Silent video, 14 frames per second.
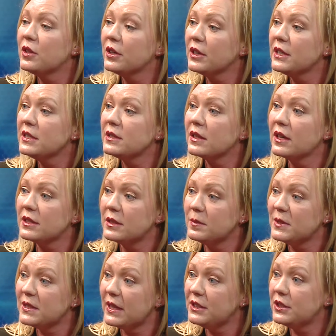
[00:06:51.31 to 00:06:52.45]
So there is
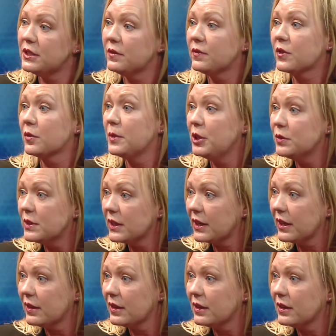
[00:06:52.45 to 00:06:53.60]
customization for music
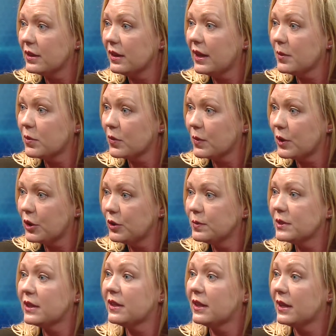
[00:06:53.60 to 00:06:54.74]
in the labor
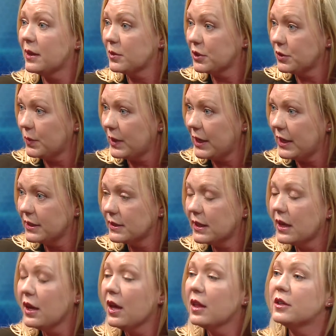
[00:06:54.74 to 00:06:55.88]
rooms and the labor suites.
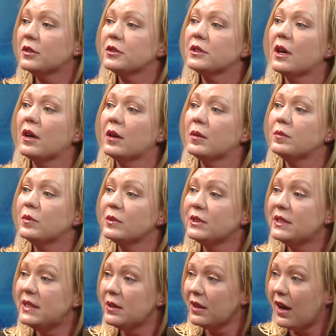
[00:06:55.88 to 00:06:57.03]
There's
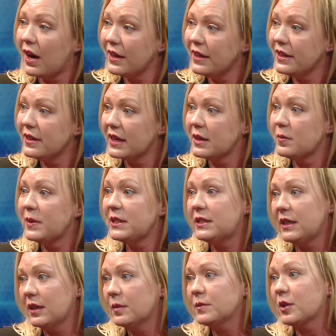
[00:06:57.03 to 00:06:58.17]
lighting that can be
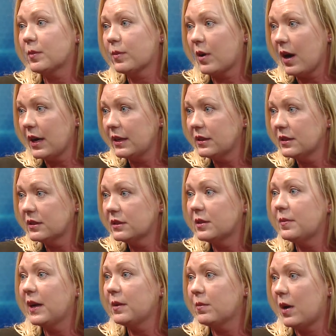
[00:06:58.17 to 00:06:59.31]
dimmed or brightened
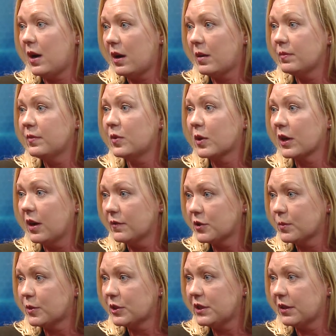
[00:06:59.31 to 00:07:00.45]
to make mom more
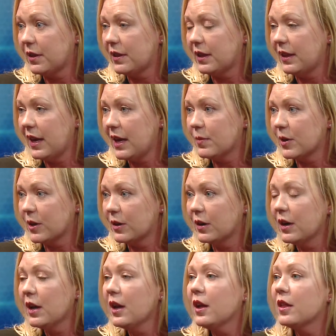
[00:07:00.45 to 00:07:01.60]
comfortable during the labor.